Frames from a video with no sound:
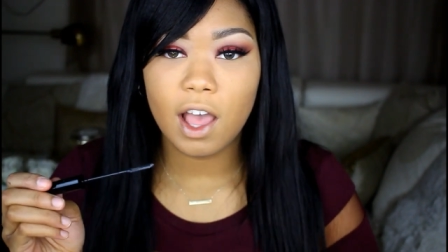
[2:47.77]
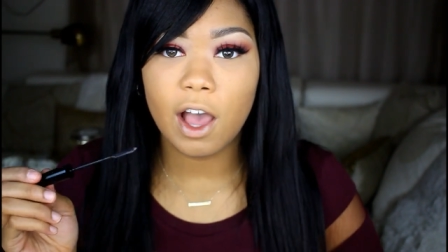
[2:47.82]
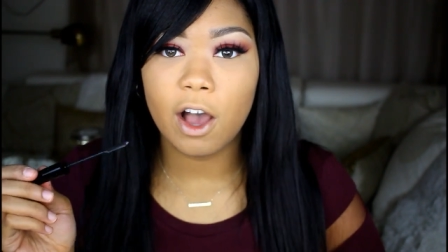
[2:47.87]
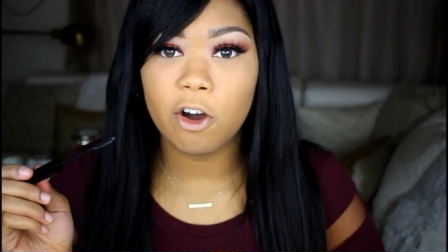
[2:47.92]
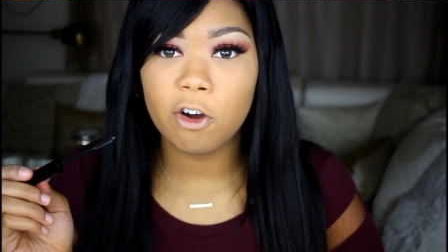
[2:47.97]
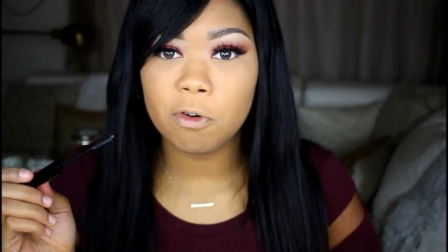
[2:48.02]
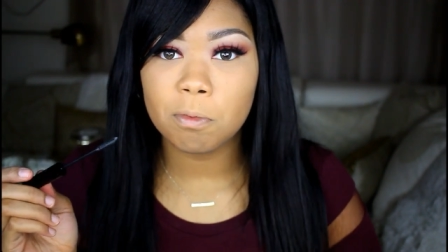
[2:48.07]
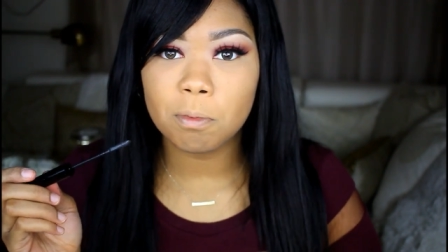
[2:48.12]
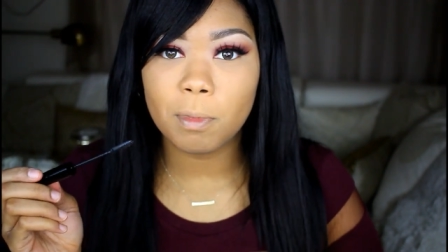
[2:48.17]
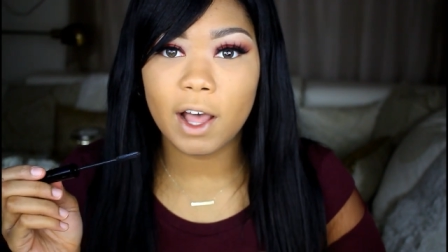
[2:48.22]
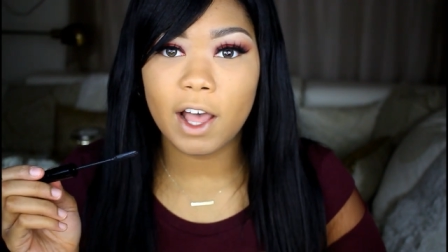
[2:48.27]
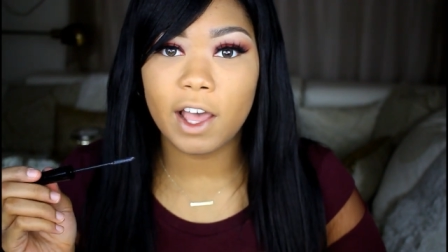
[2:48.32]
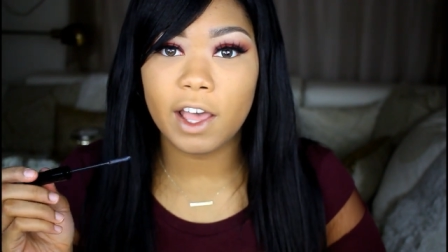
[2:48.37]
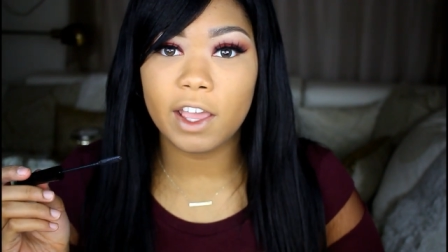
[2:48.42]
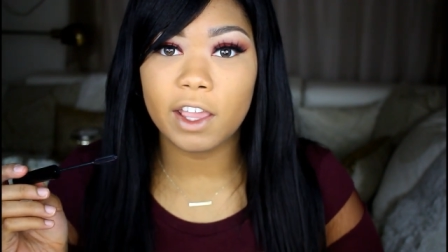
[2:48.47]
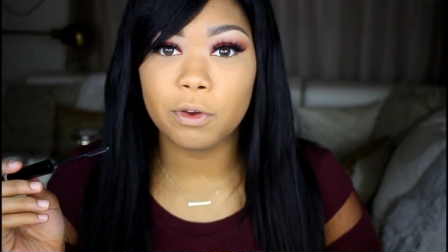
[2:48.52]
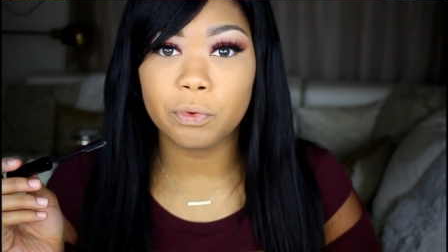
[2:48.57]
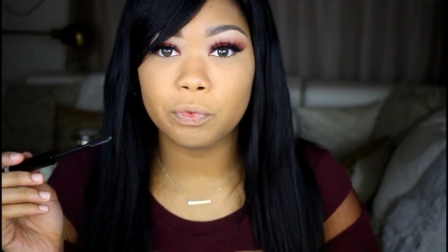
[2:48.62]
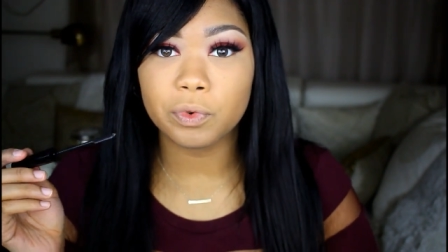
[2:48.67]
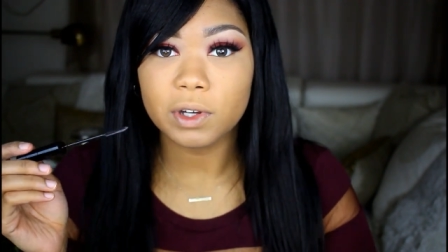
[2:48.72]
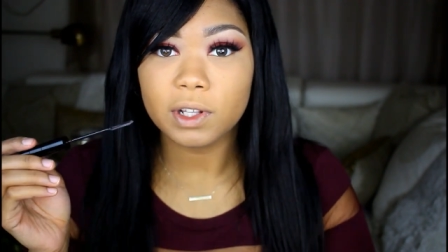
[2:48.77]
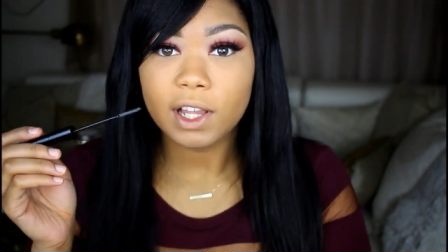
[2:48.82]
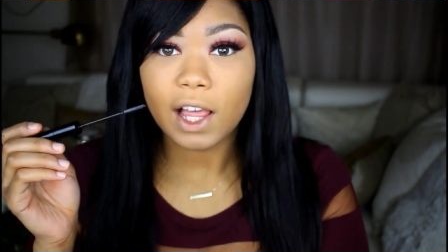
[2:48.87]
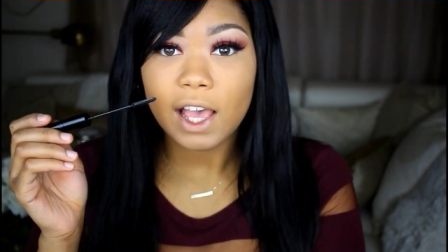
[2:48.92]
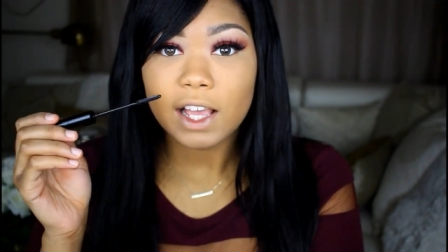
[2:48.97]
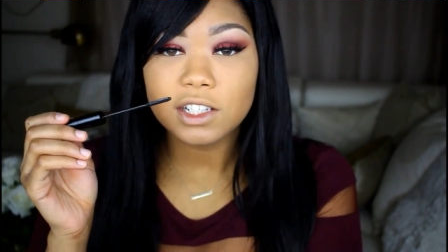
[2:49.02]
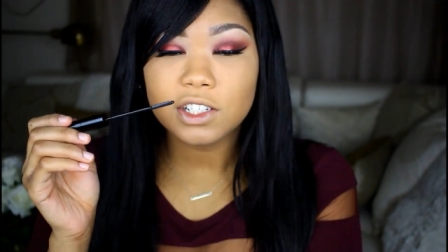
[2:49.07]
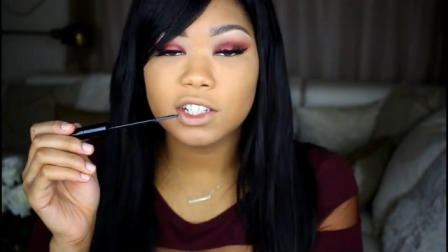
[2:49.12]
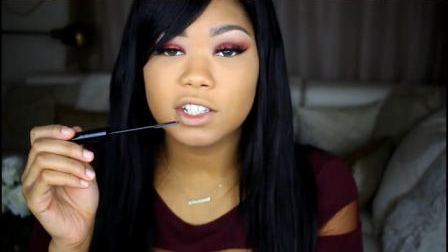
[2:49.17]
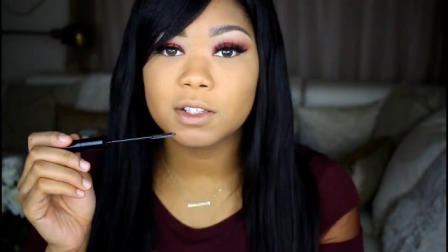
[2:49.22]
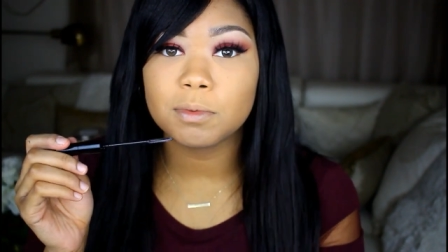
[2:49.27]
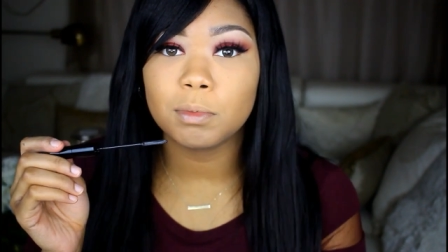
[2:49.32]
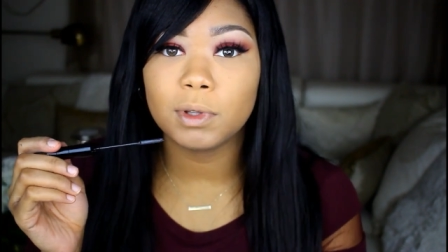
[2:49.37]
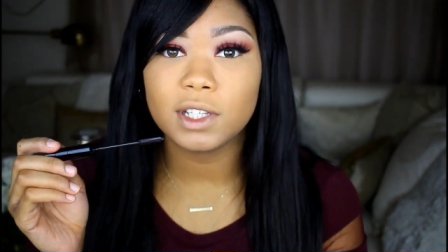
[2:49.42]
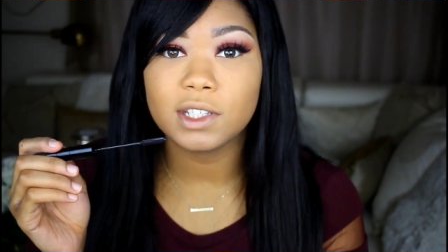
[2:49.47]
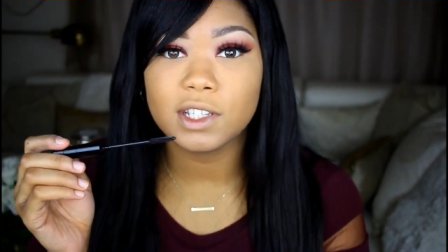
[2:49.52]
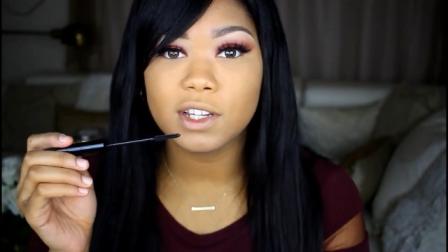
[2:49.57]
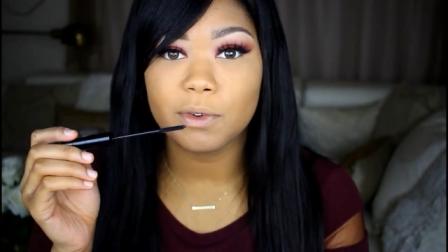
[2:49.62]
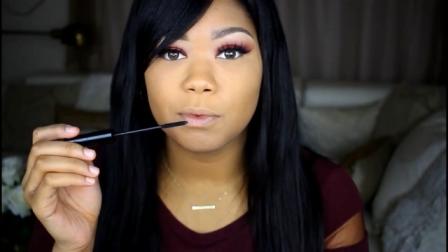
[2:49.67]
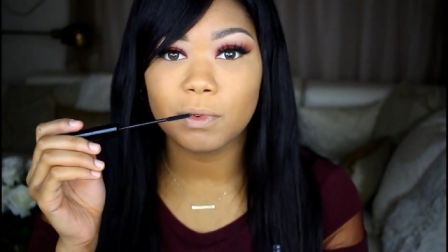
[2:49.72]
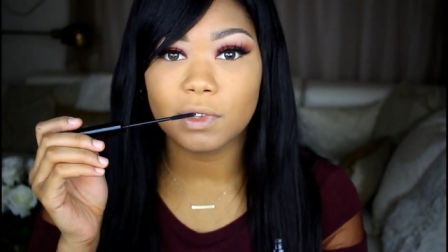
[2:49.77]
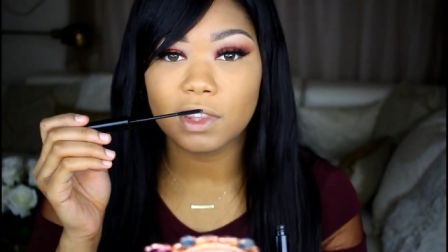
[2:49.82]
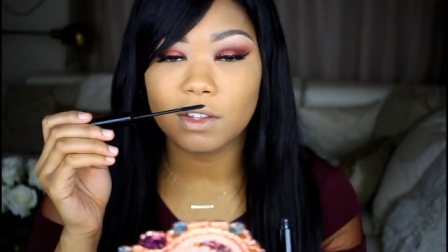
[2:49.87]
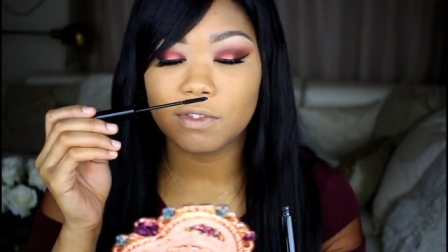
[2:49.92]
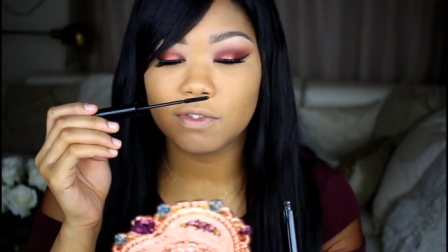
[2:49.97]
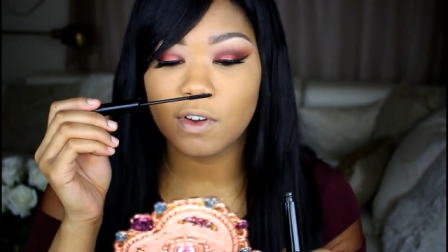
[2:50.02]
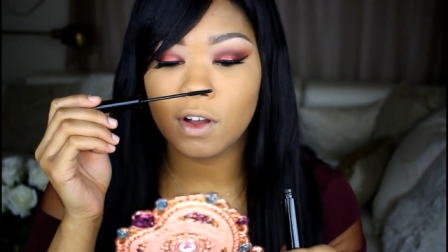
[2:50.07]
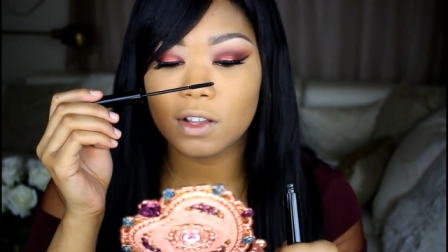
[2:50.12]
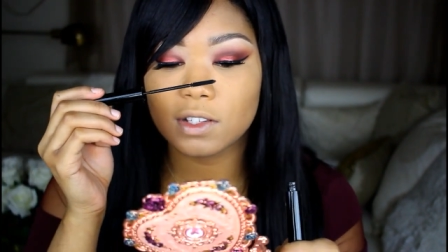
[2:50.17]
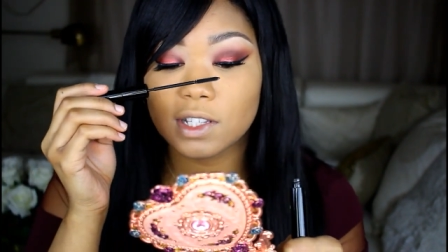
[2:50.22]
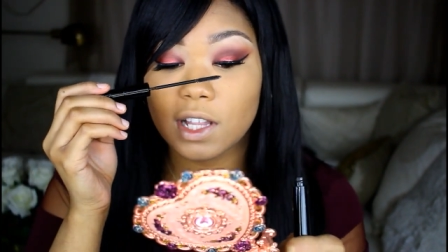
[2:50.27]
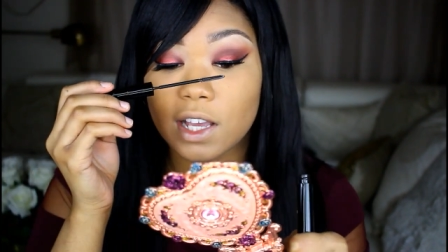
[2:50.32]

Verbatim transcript: help my real lashes blend in with the false